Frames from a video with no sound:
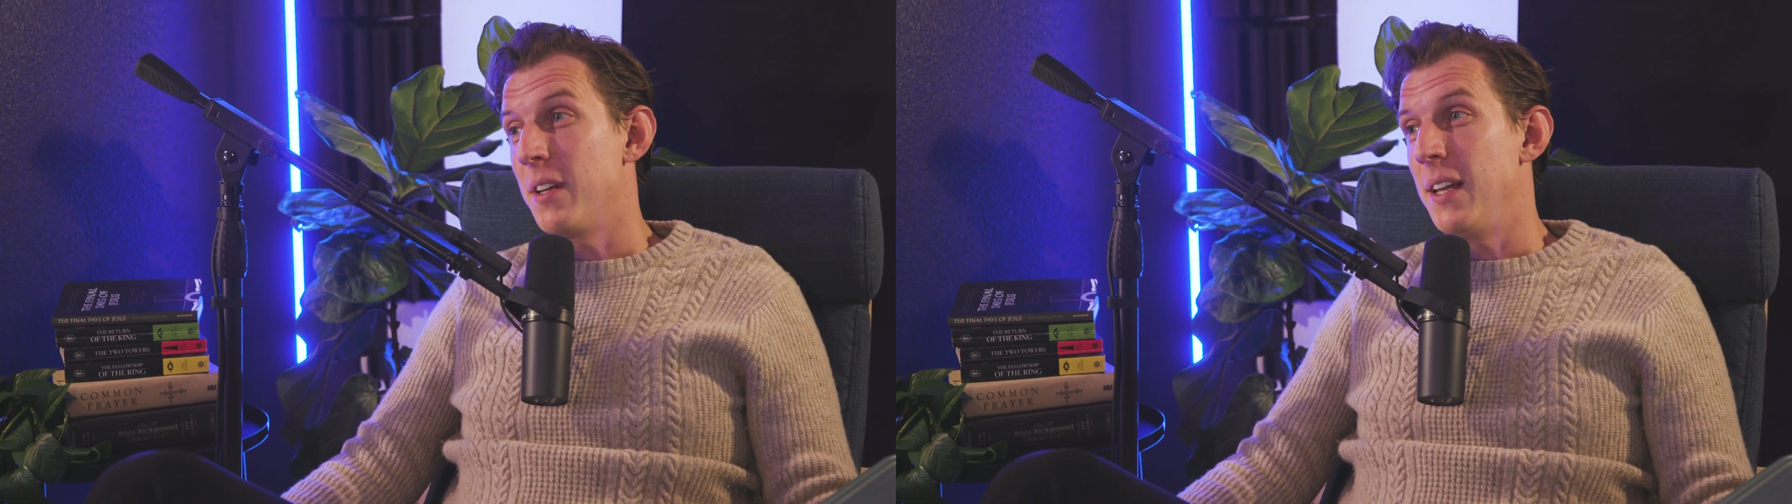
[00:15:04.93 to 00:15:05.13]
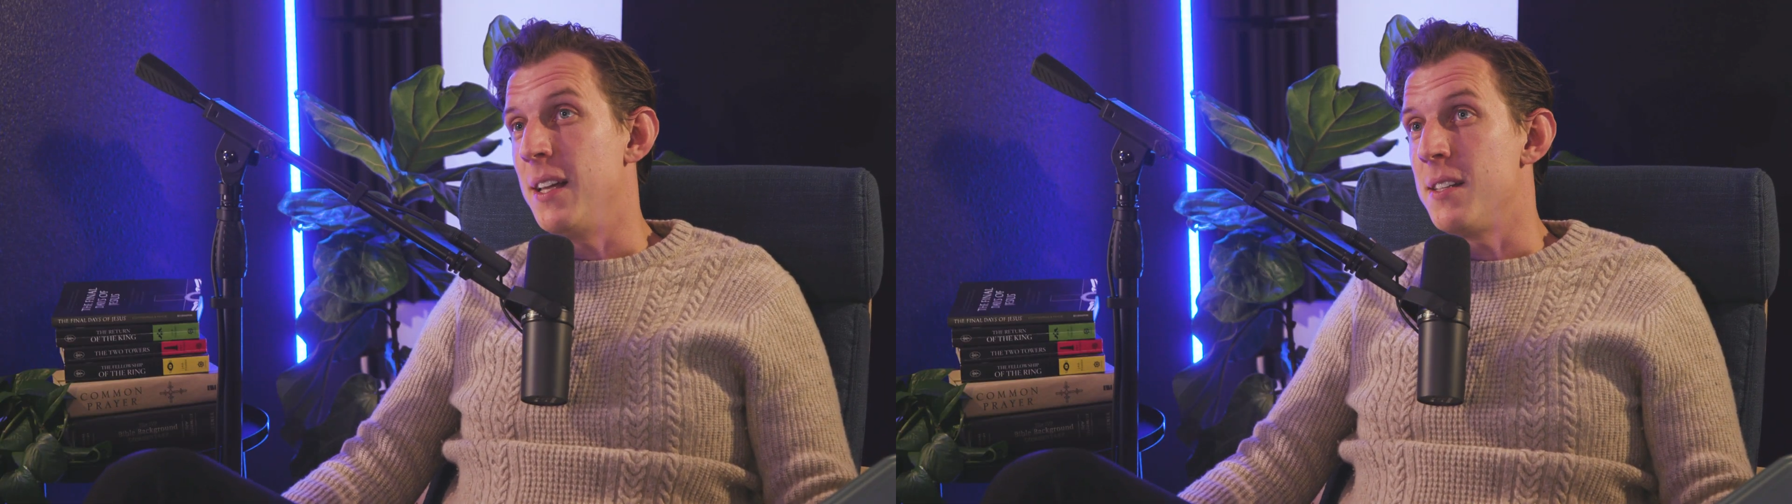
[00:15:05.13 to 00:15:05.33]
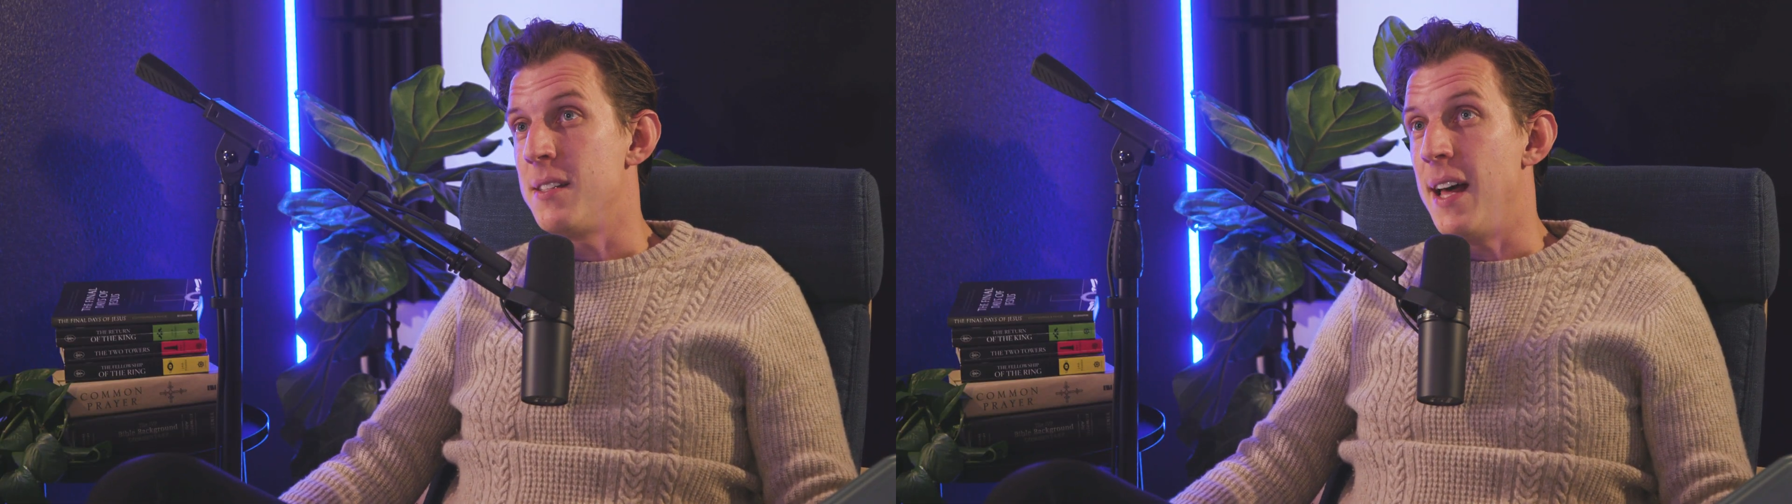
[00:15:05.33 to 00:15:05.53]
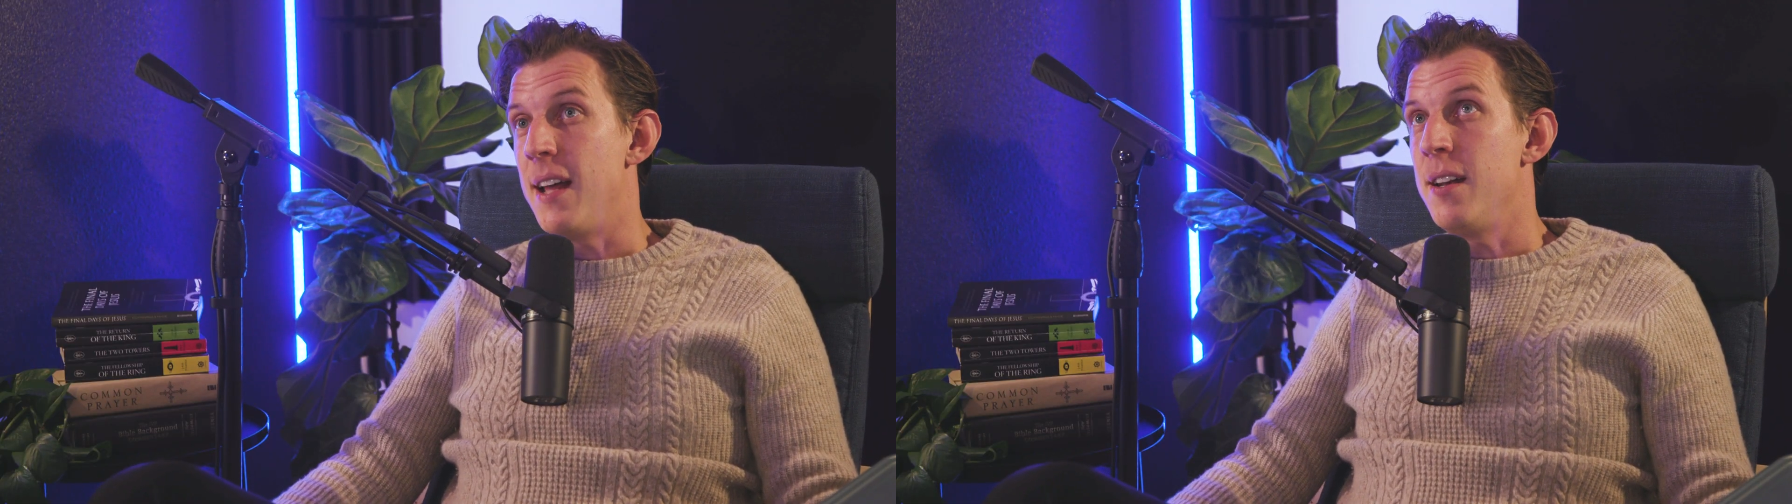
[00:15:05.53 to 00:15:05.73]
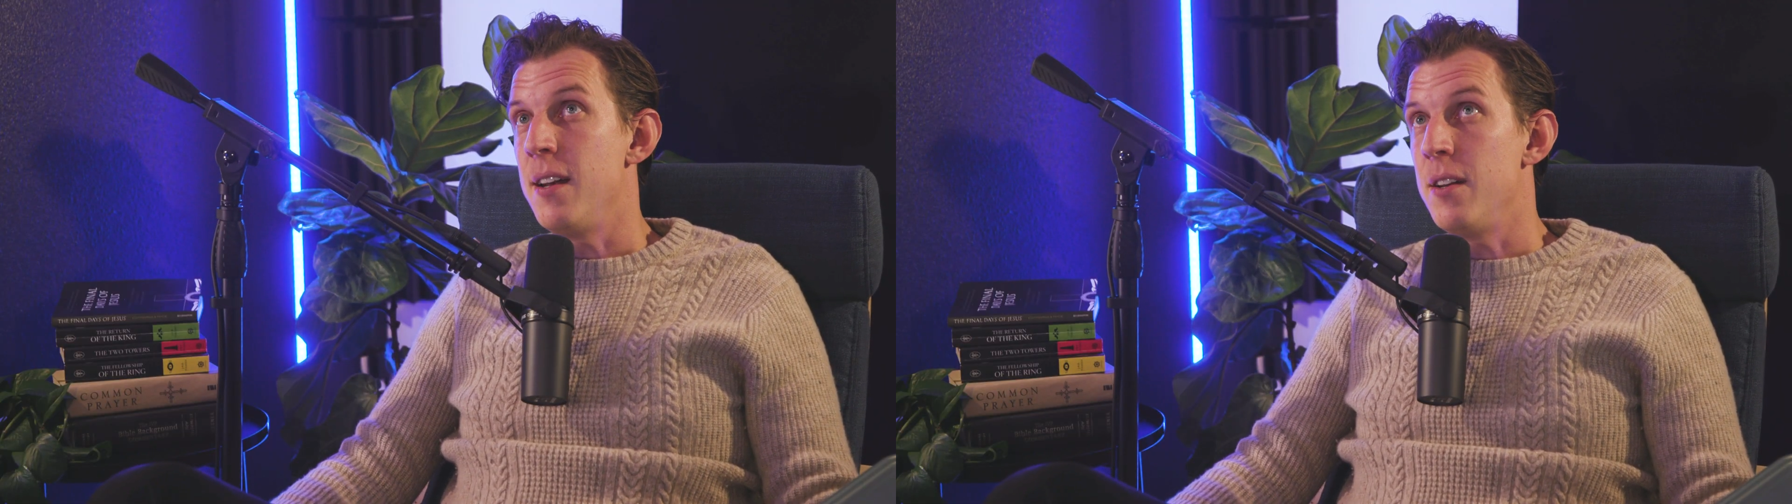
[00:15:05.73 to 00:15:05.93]
Yeah. Is
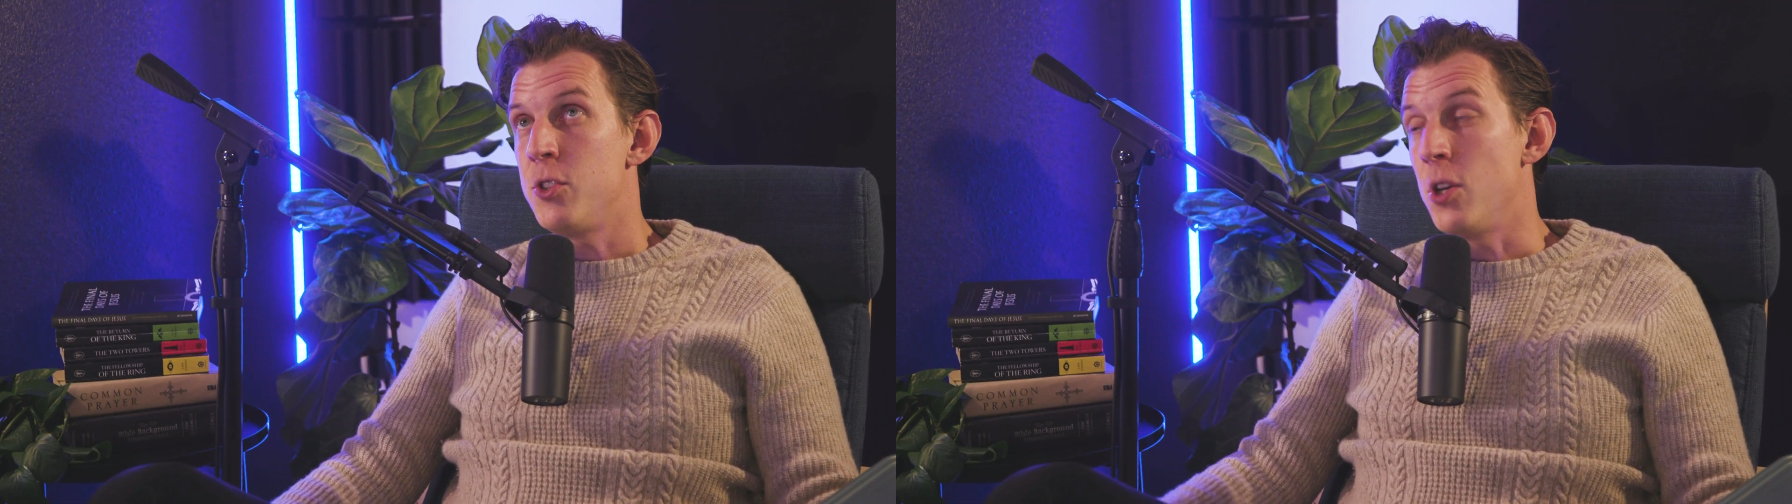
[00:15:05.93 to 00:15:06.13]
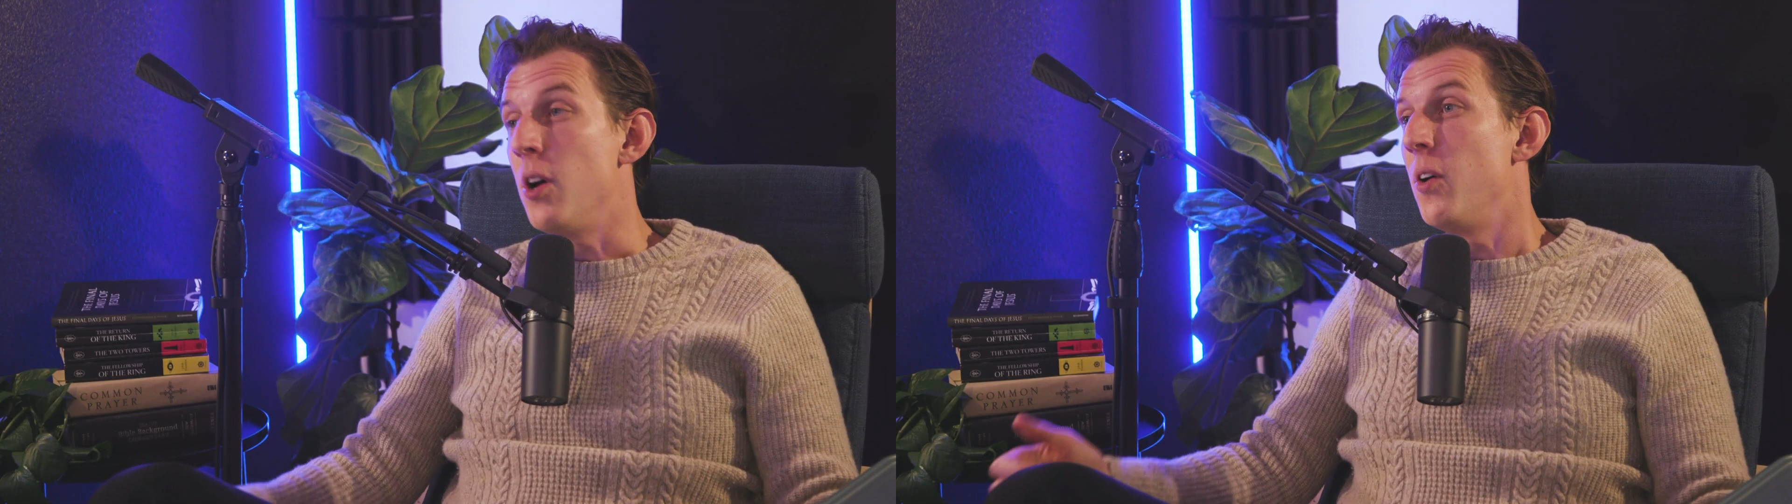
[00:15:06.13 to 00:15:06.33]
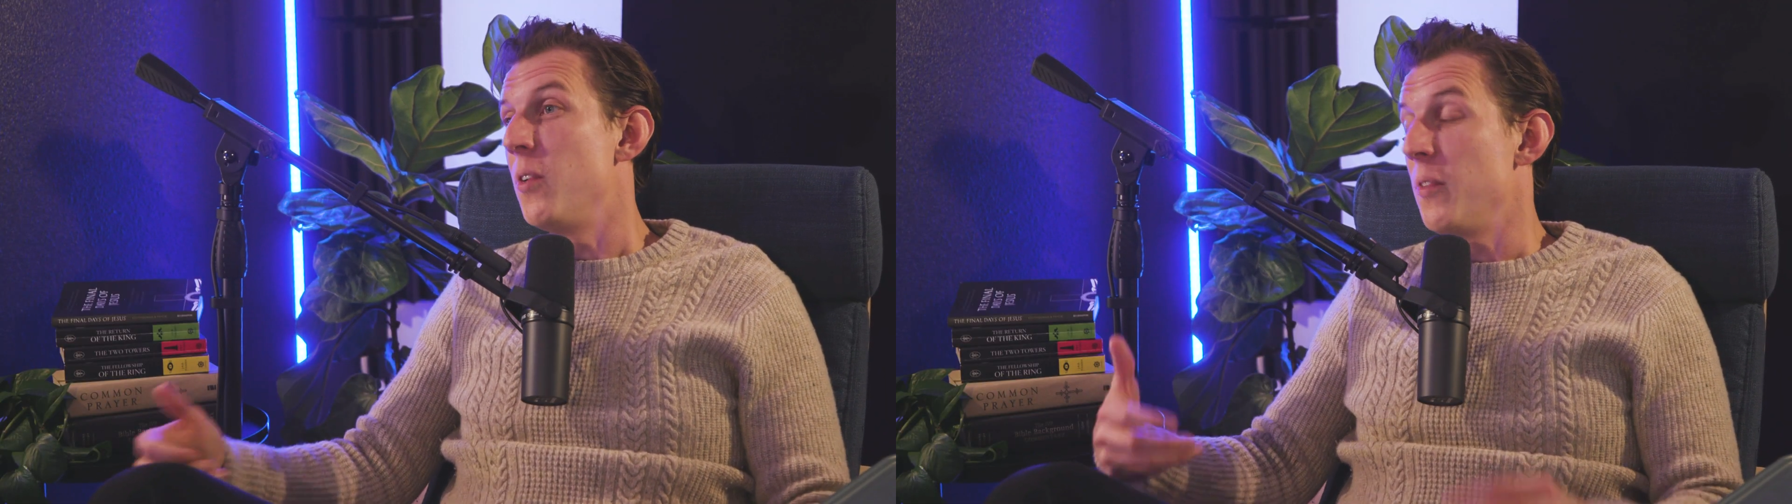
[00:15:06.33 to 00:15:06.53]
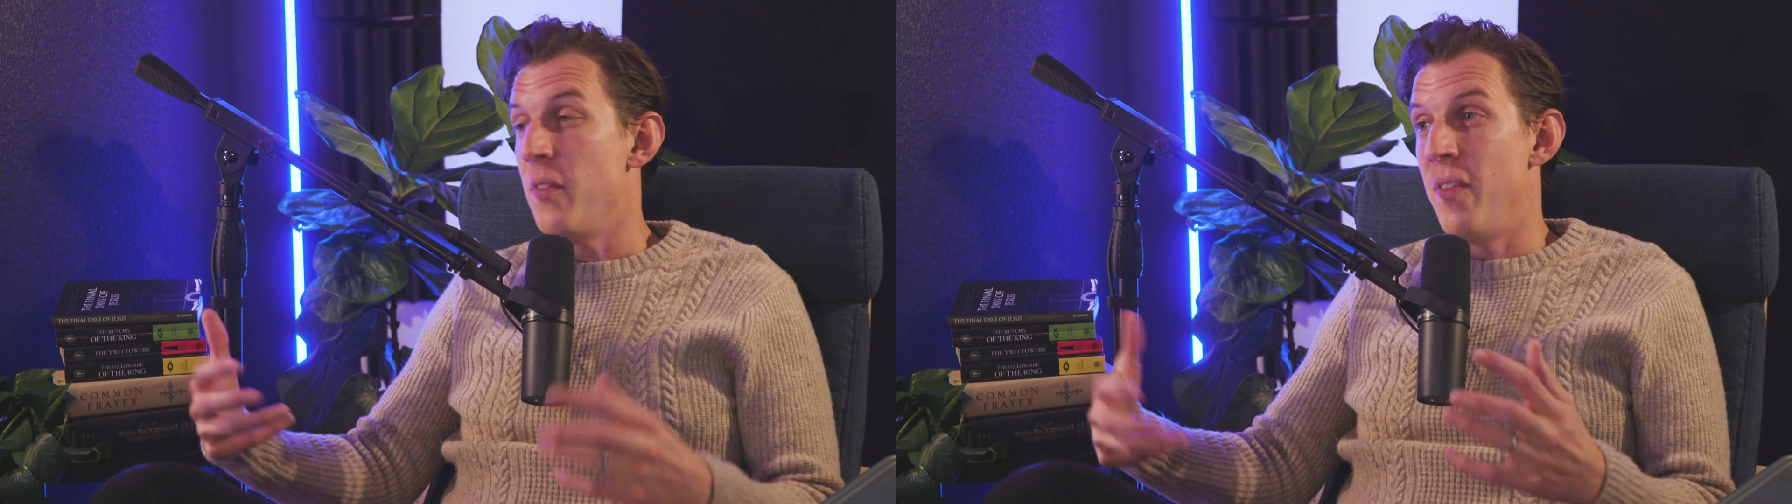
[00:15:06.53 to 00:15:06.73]
that so